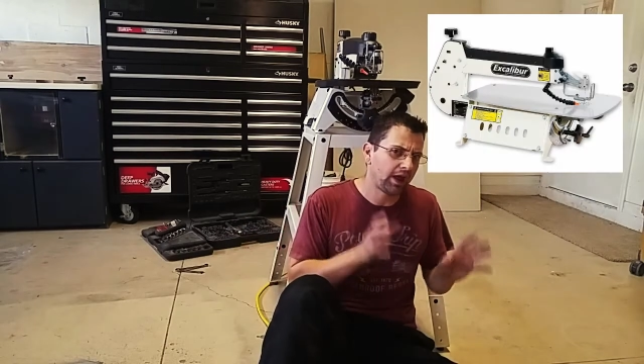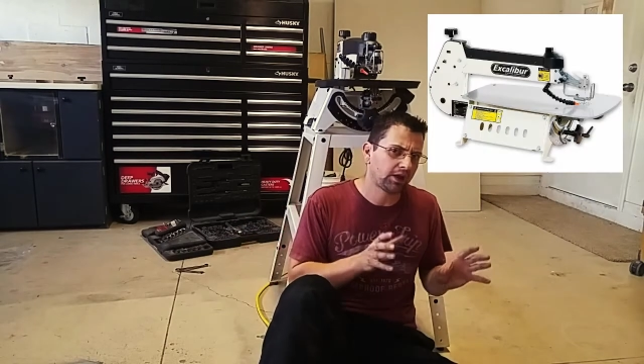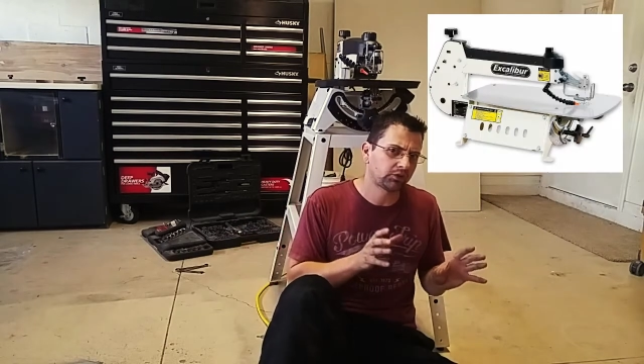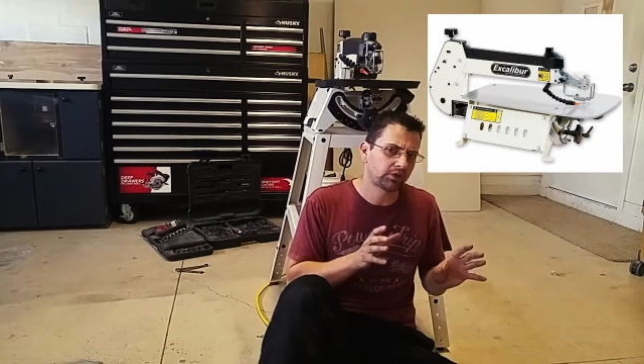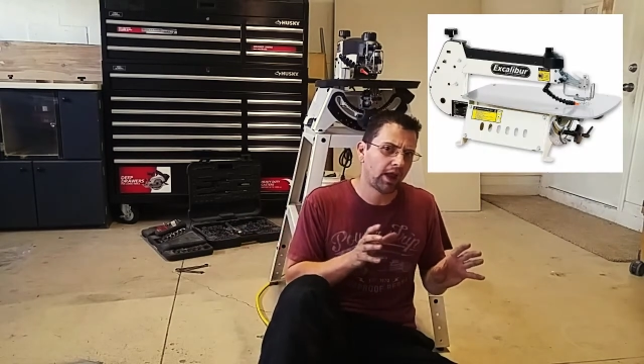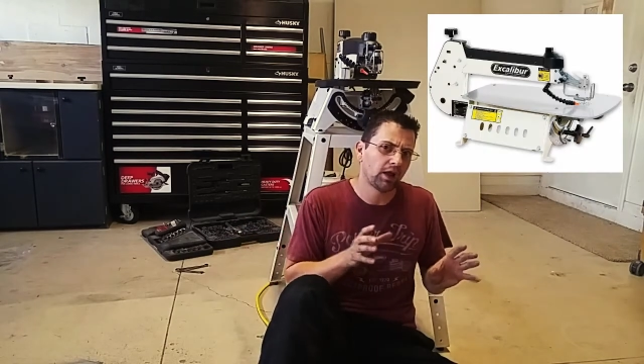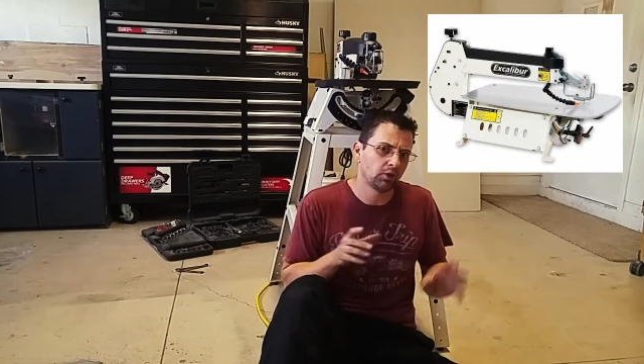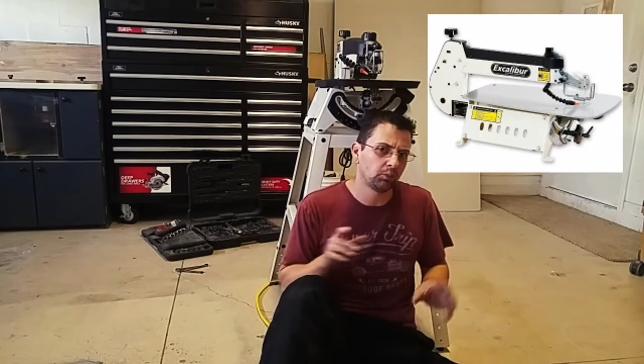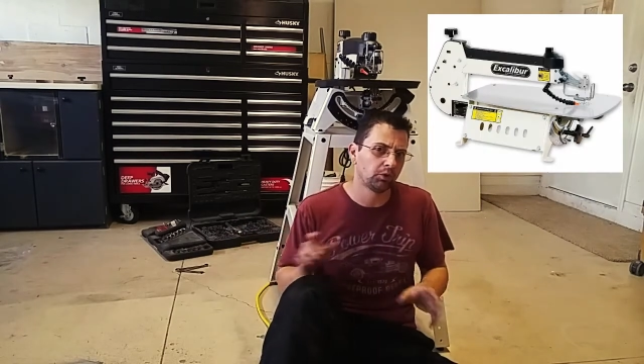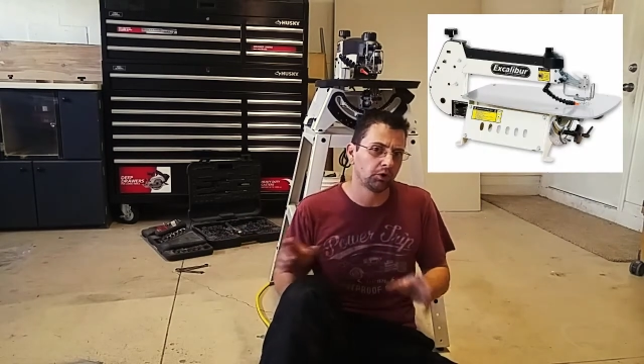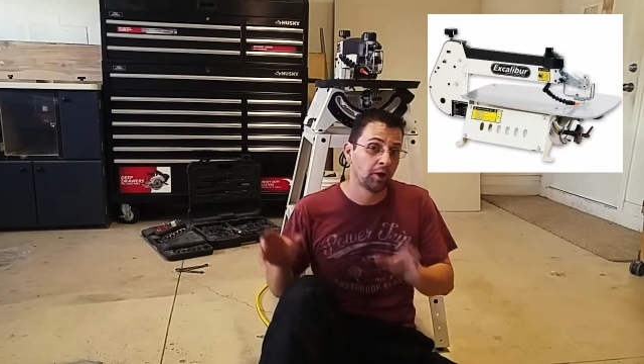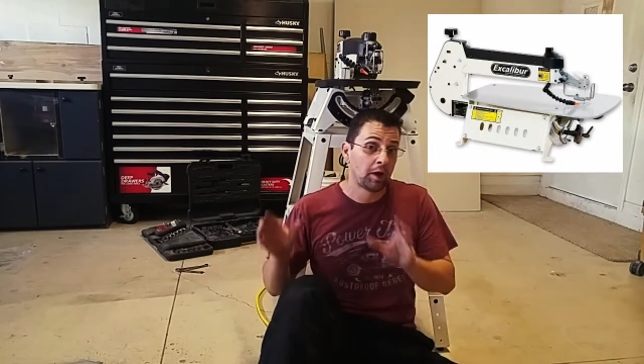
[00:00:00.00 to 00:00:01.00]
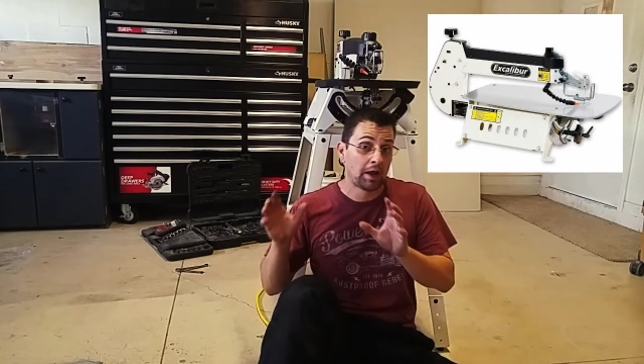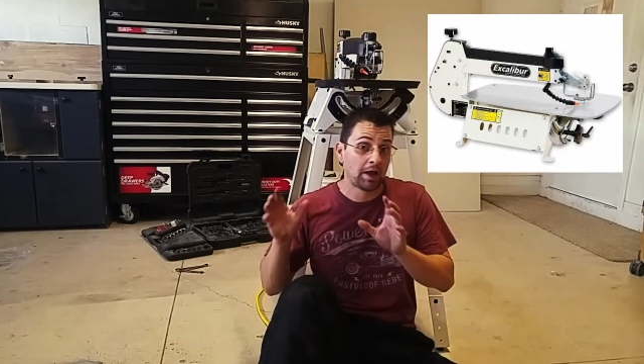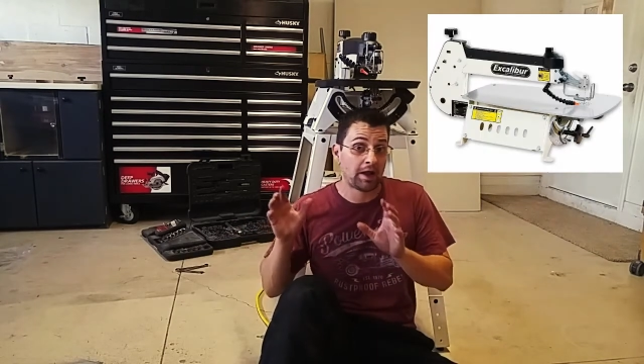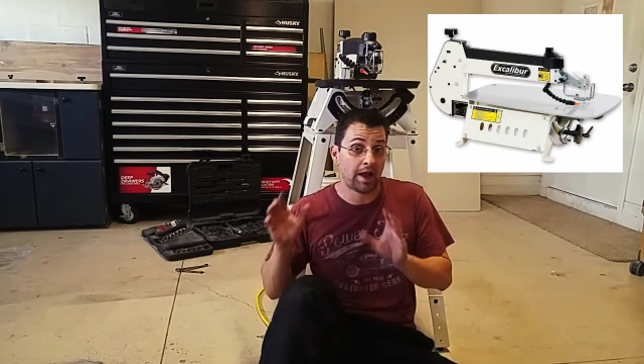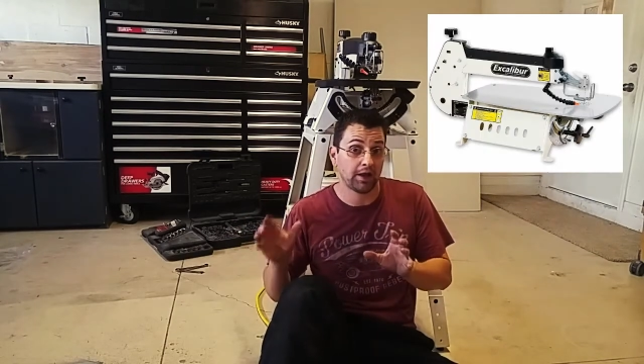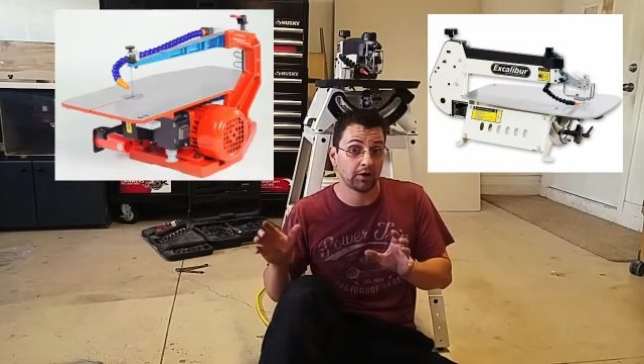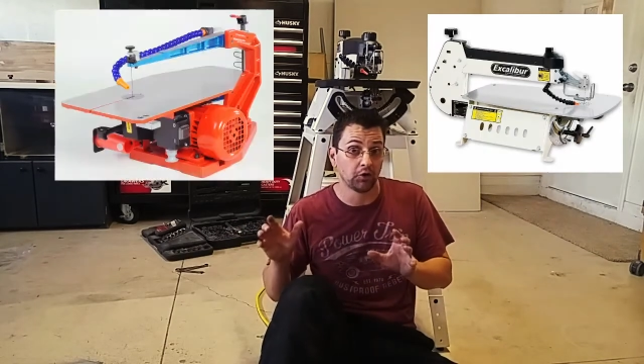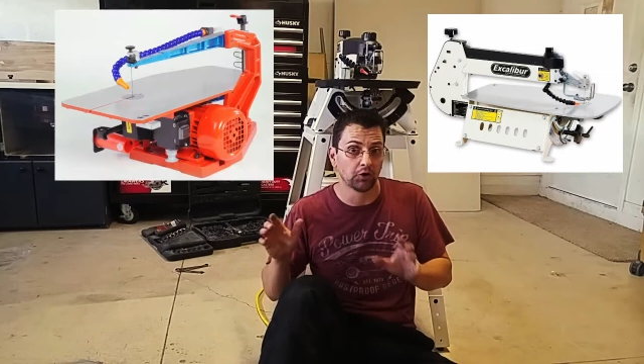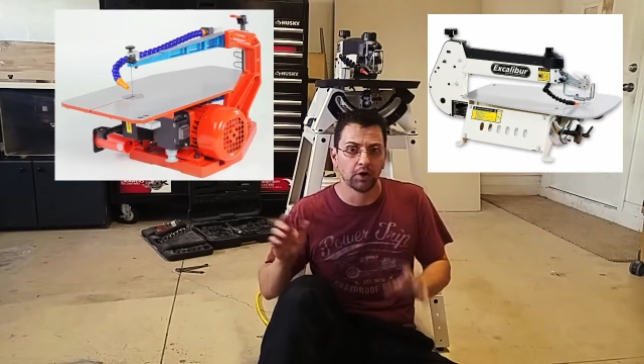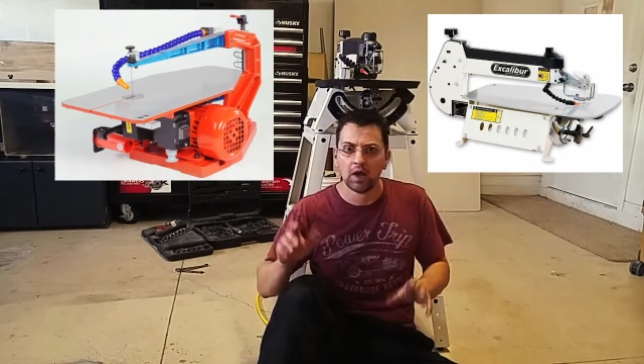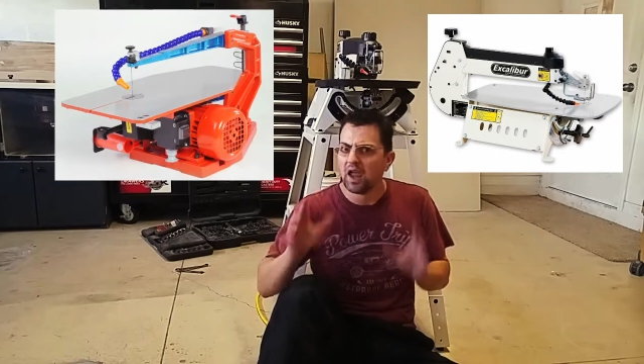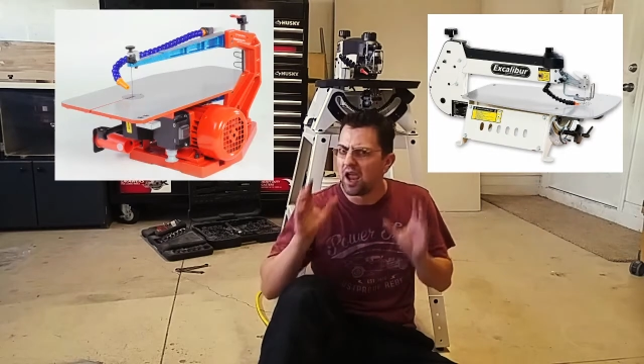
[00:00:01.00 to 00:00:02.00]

Excalibur and Hegner,